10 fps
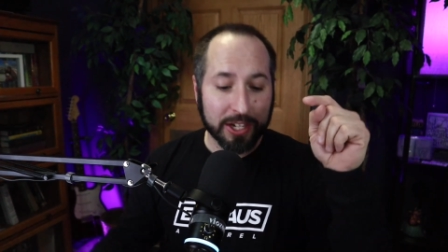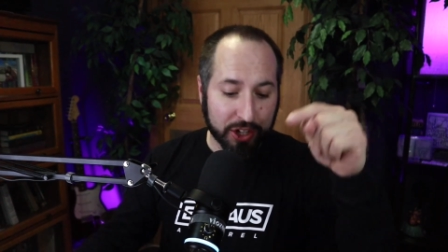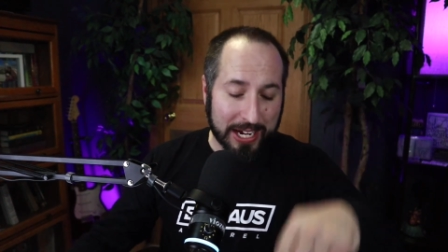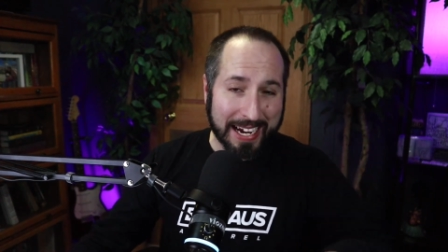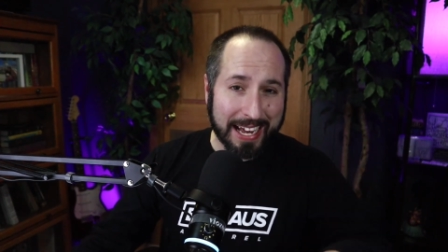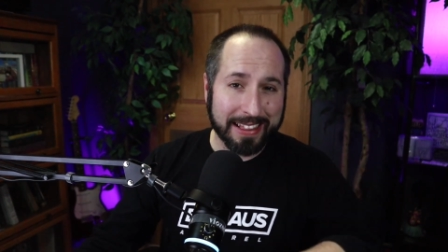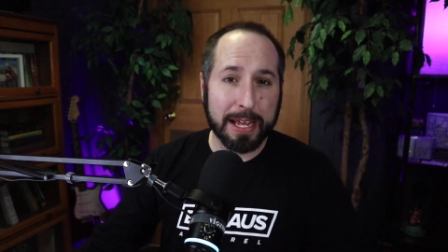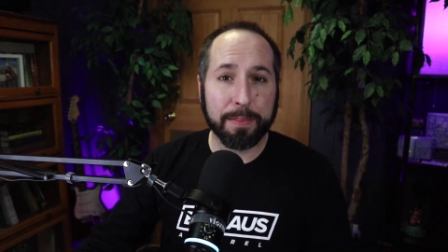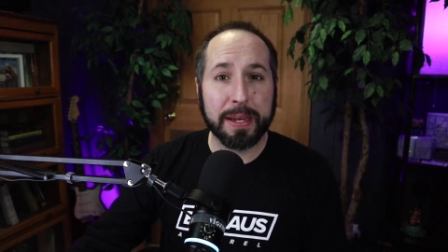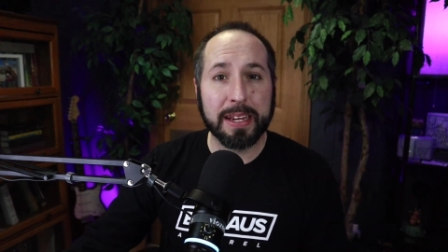Check out
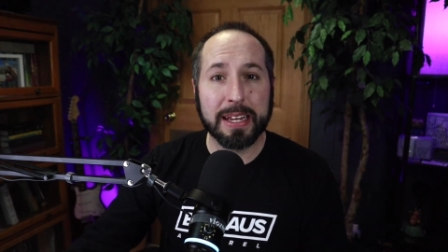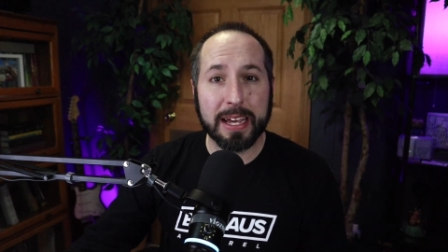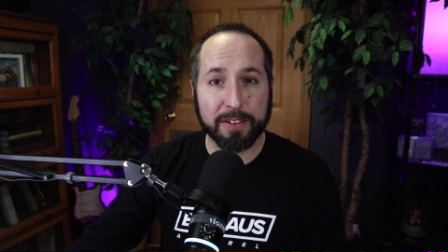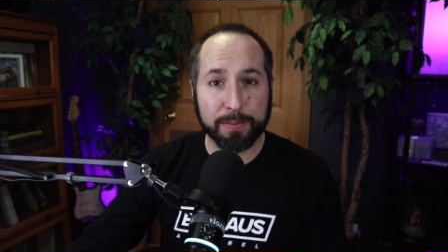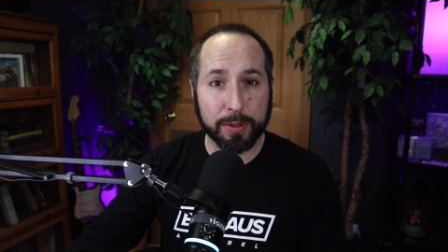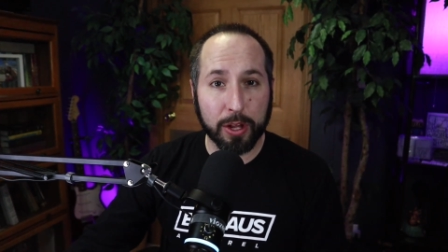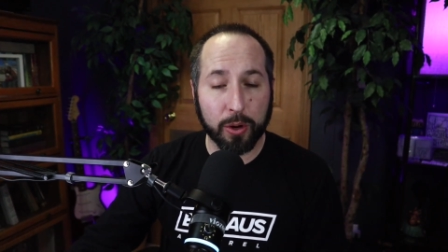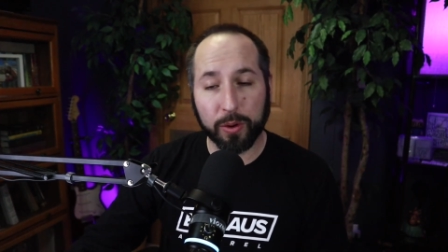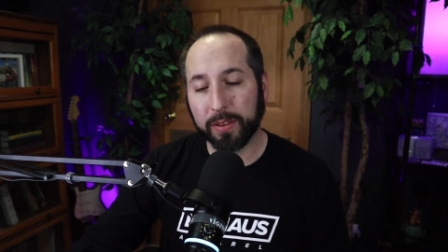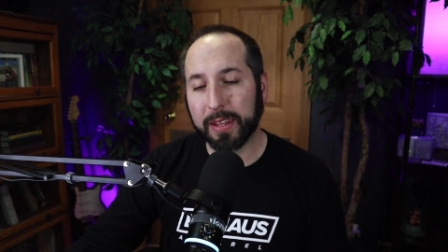that P D F
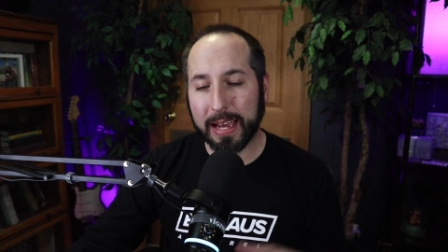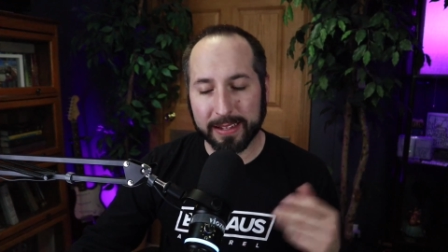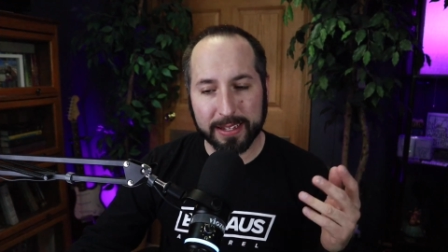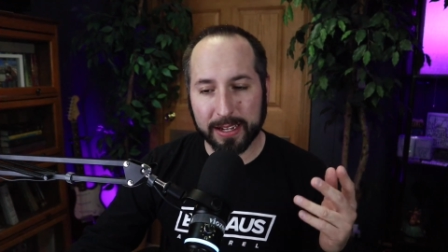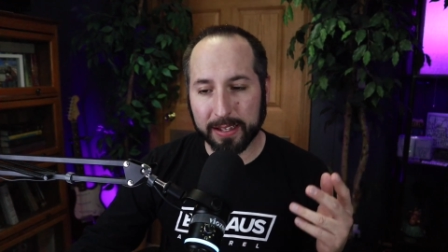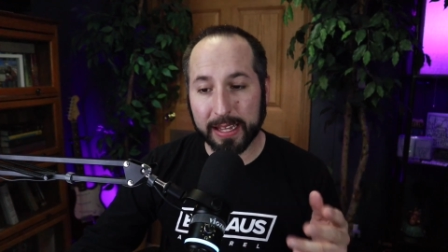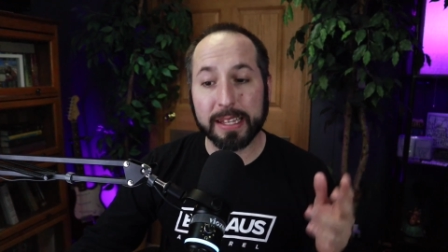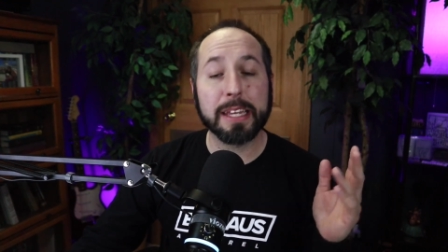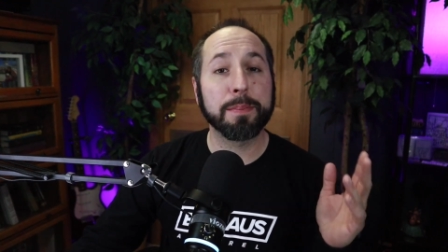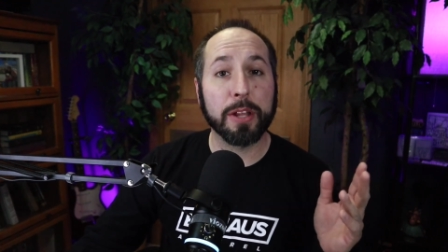below, or that, uh, that
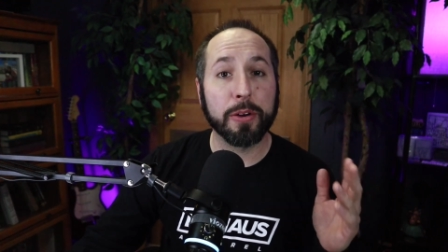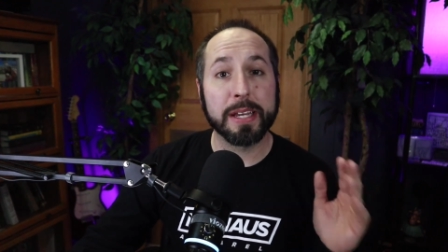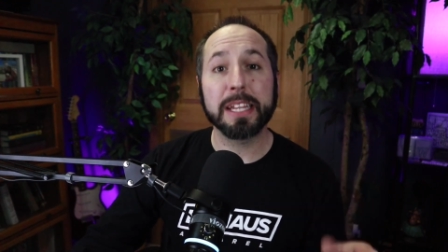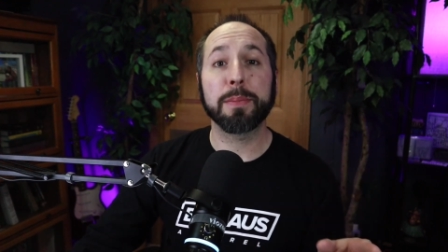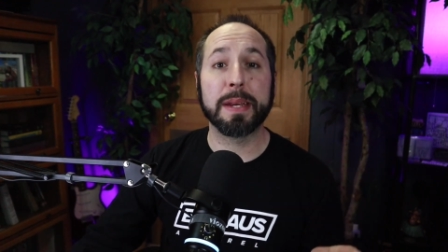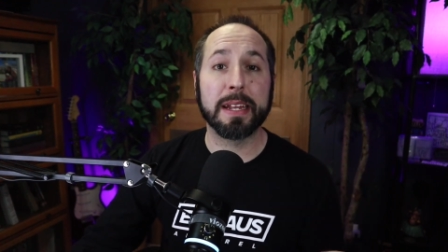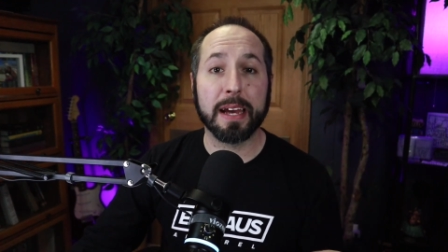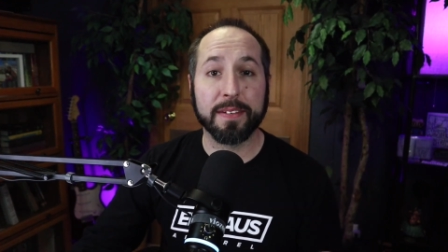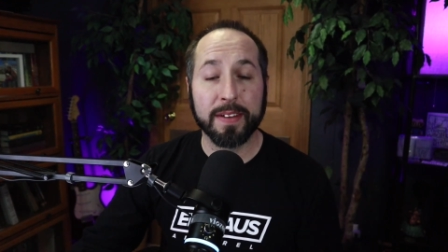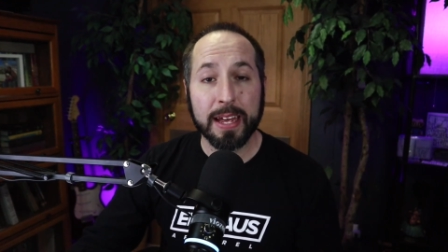link below to get the P D F,